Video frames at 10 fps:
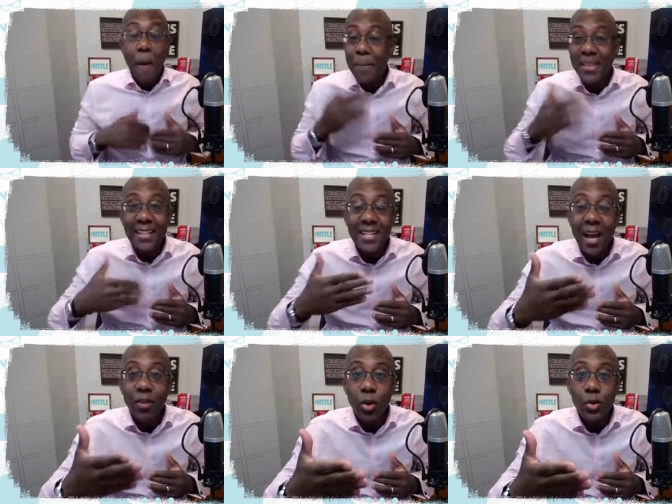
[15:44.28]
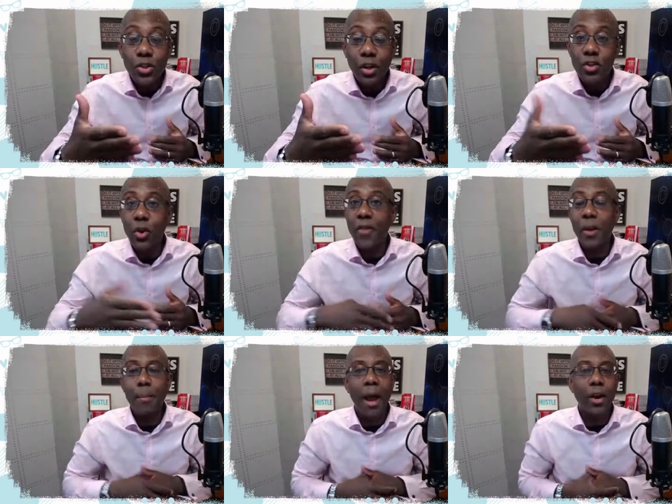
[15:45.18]
But that's an evolution. So I
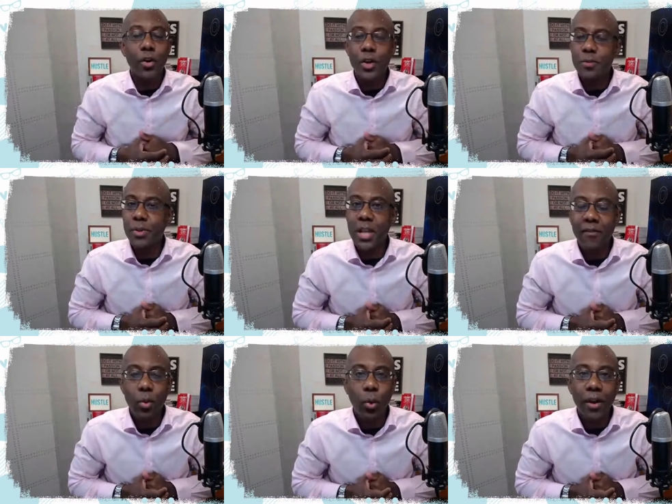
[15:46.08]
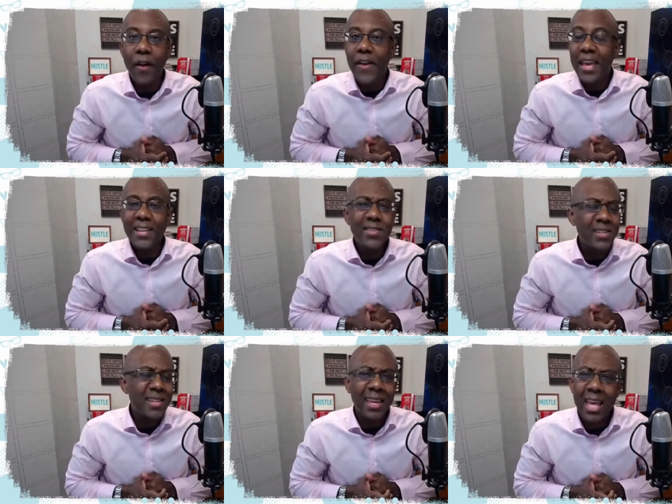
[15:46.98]
think my encouragement to everyone is
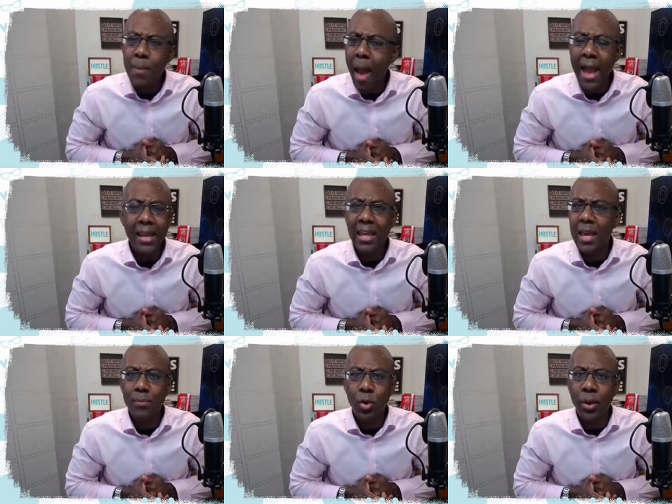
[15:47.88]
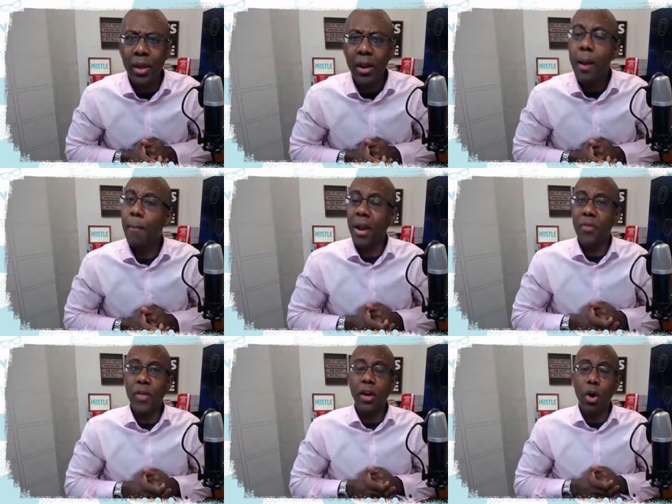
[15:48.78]
just to keep at it, keep doing it. But
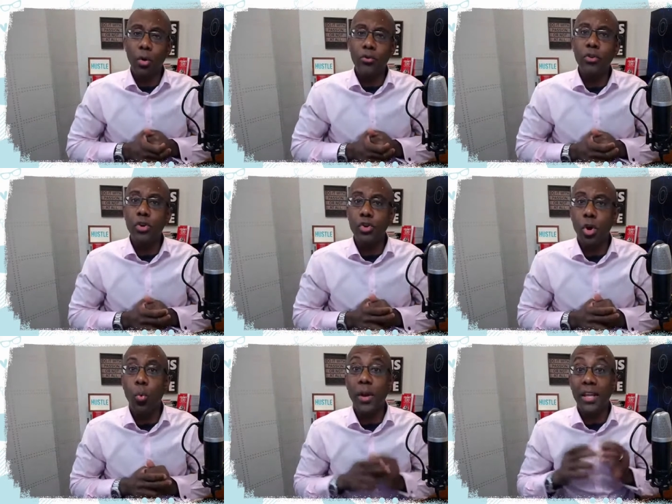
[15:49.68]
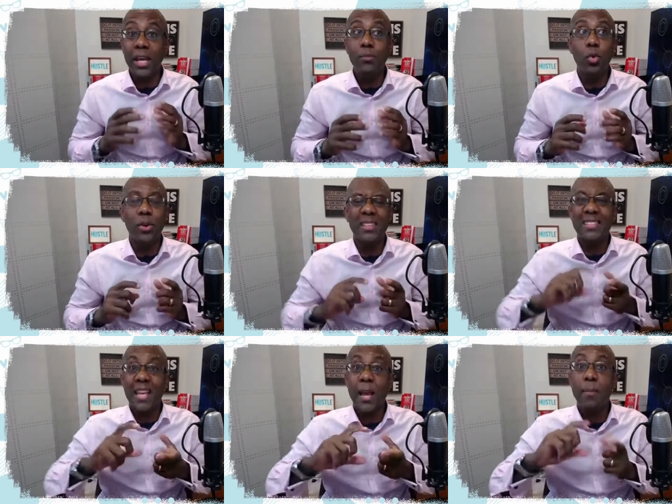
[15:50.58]
I think also you don't want to keep doing the
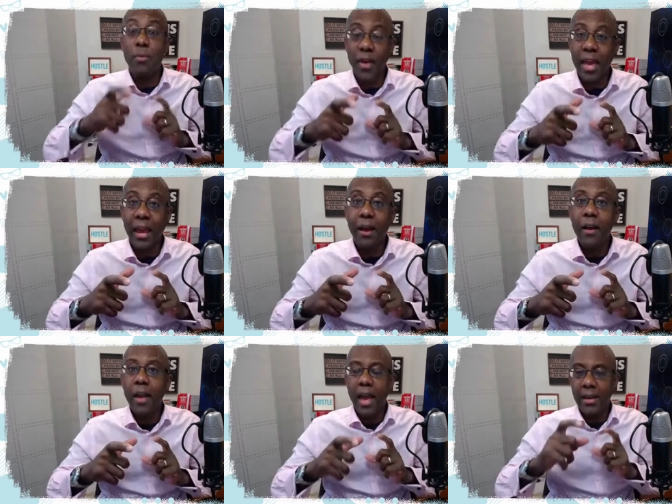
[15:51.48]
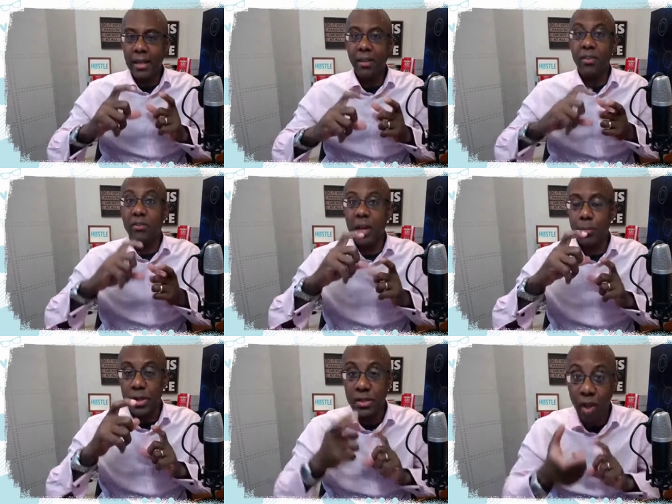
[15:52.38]
same thing and getting the
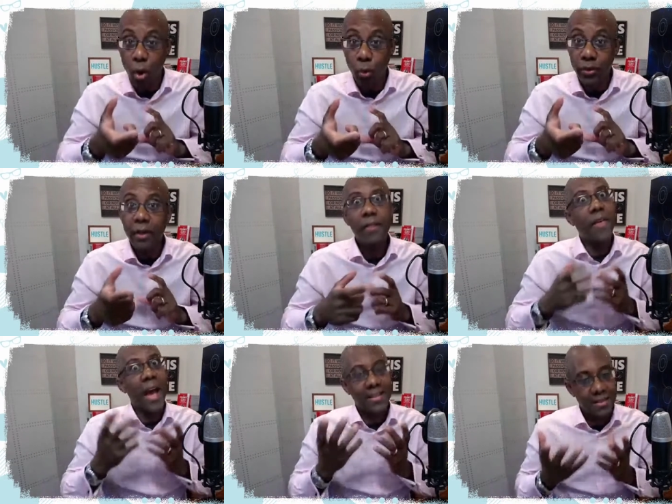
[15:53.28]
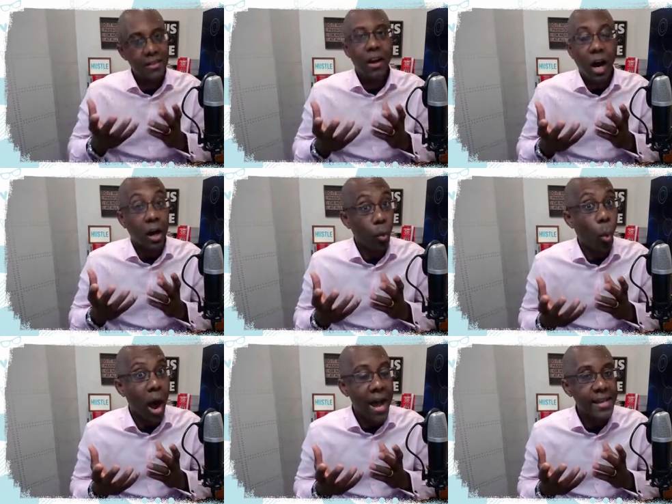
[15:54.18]
same result. That's
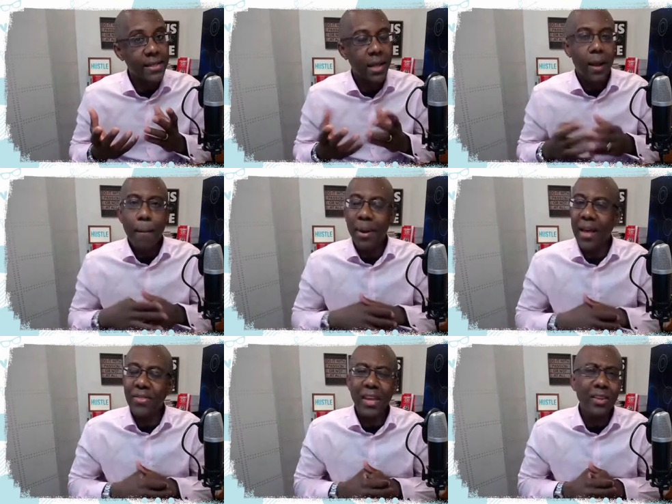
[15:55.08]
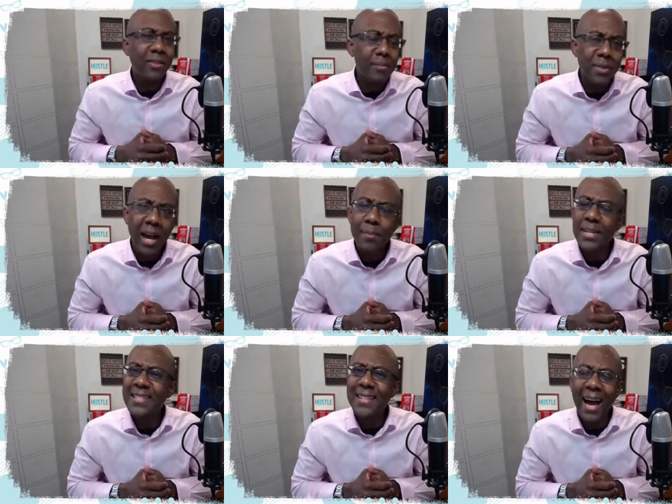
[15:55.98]
unwise. But I think
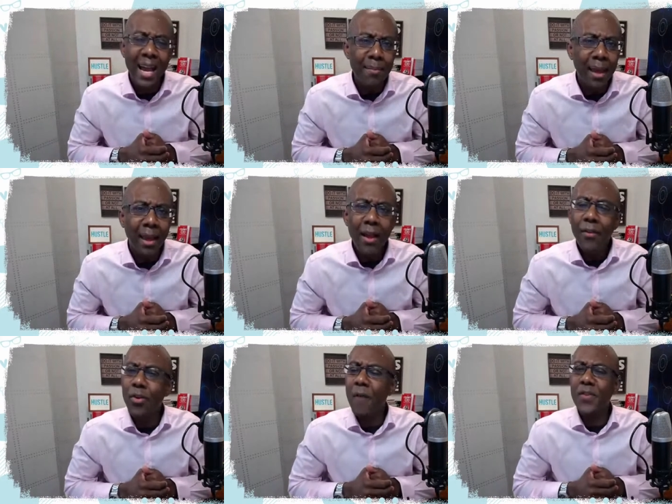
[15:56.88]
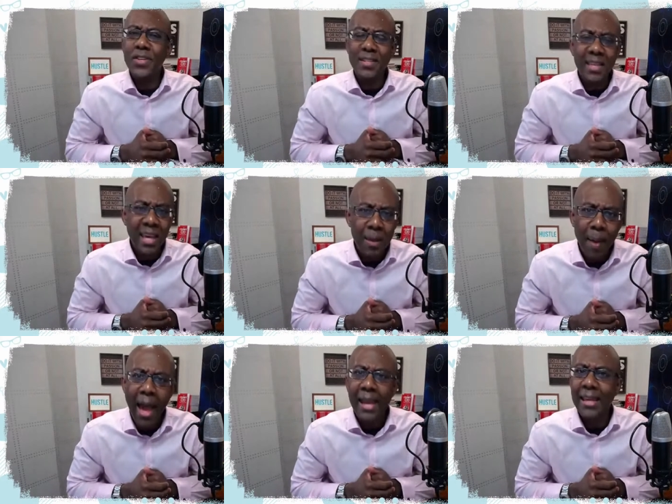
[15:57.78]
sometimes it's timing. You have to just
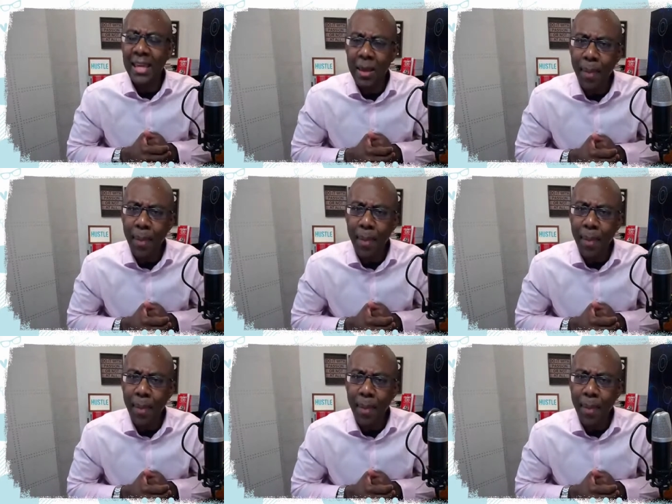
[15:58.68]
keep at it,